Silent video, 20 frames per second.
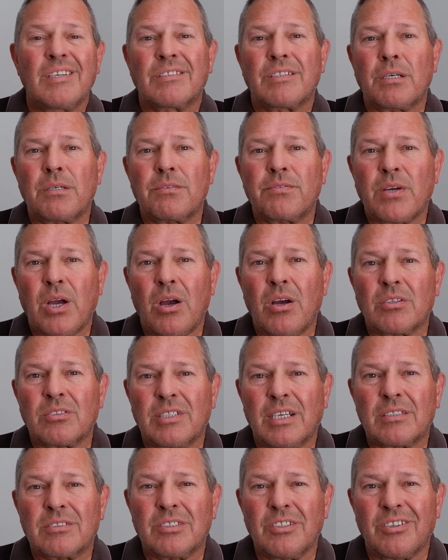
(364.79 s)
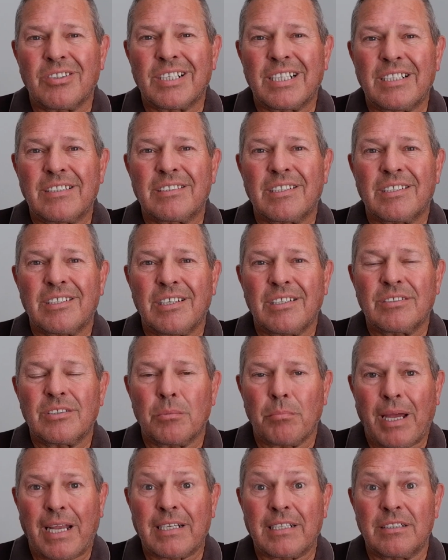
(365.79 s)
Now of course that's not an easy thing to
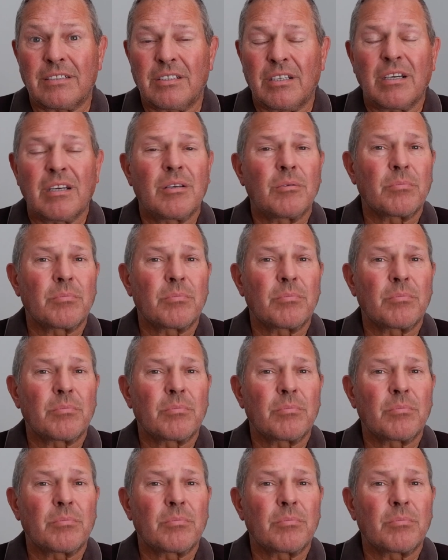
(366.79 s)
manage.